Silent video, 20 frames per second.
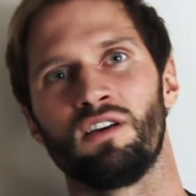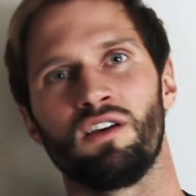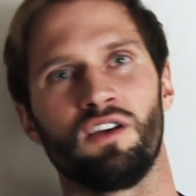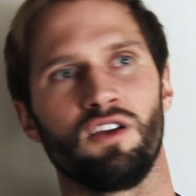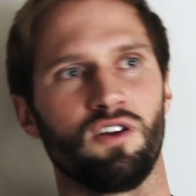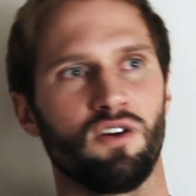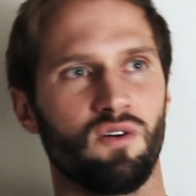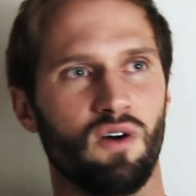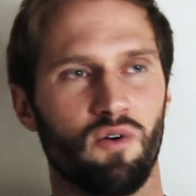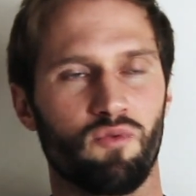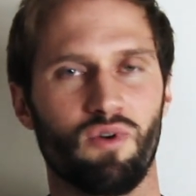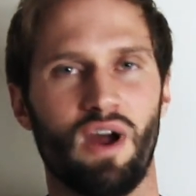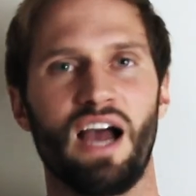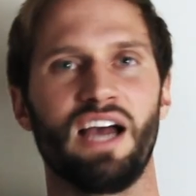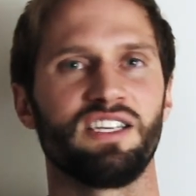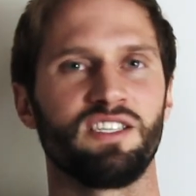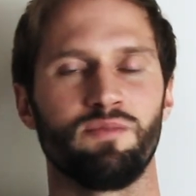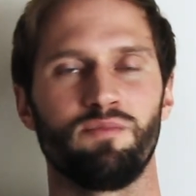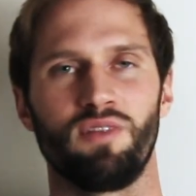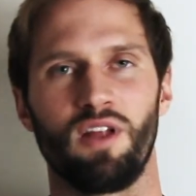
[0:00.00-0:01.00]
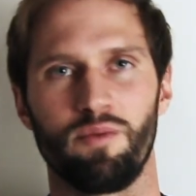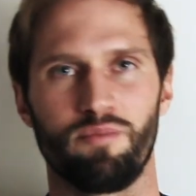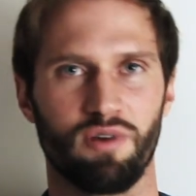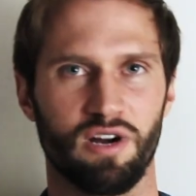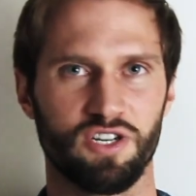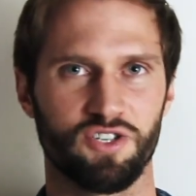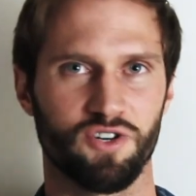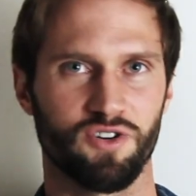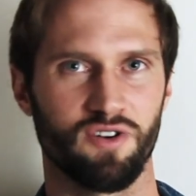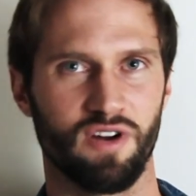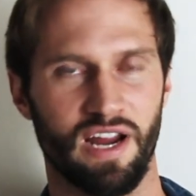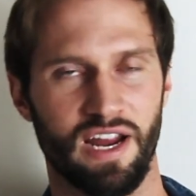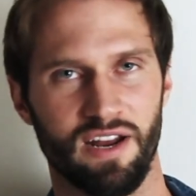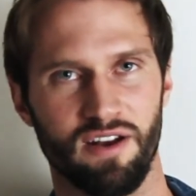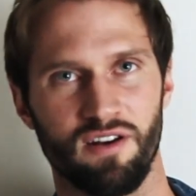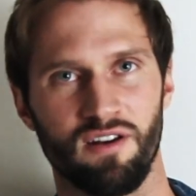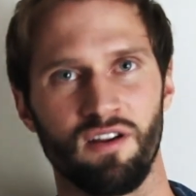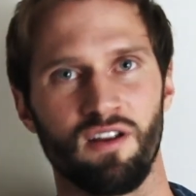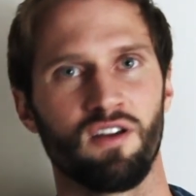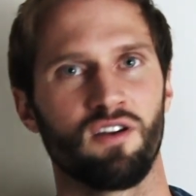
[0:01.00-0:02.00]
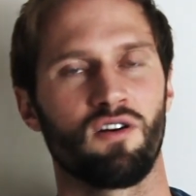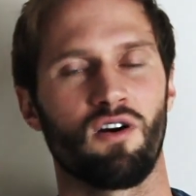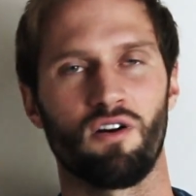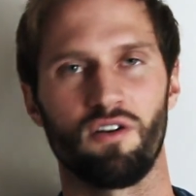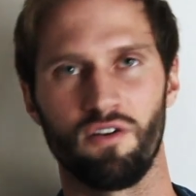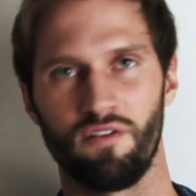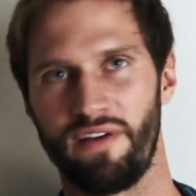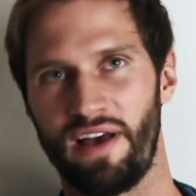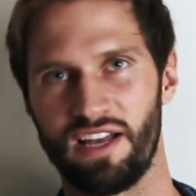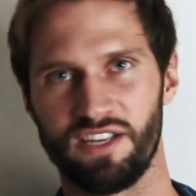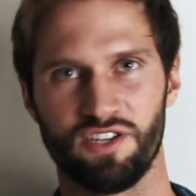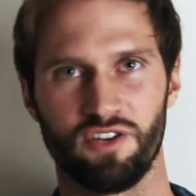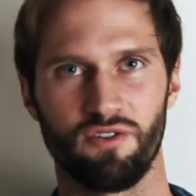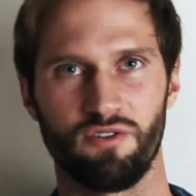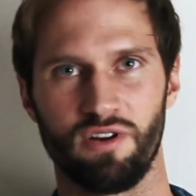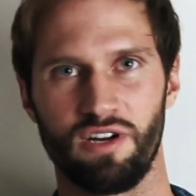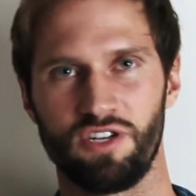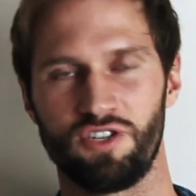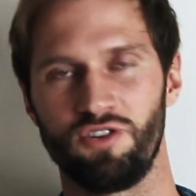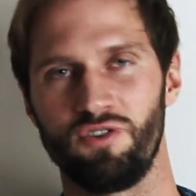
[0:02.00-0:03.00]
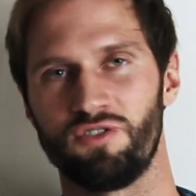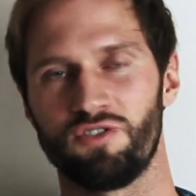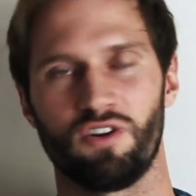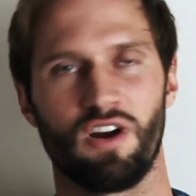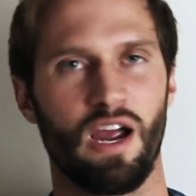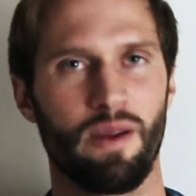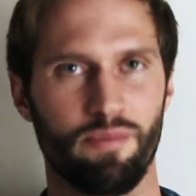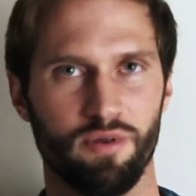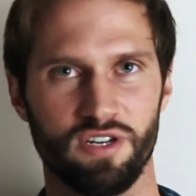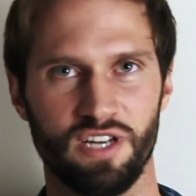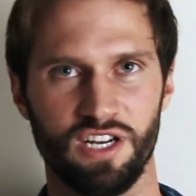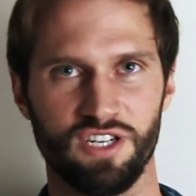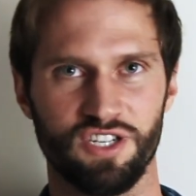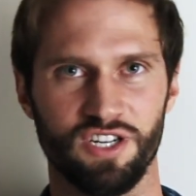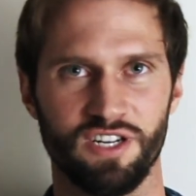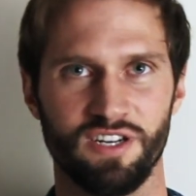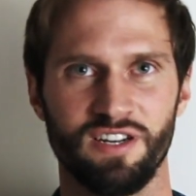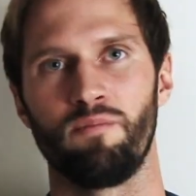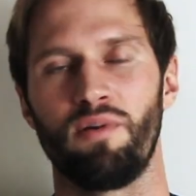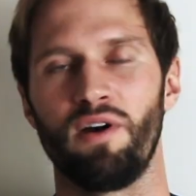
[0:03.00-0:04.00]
you know, a rise in blood pressure and cardiovascular issues or hypertension.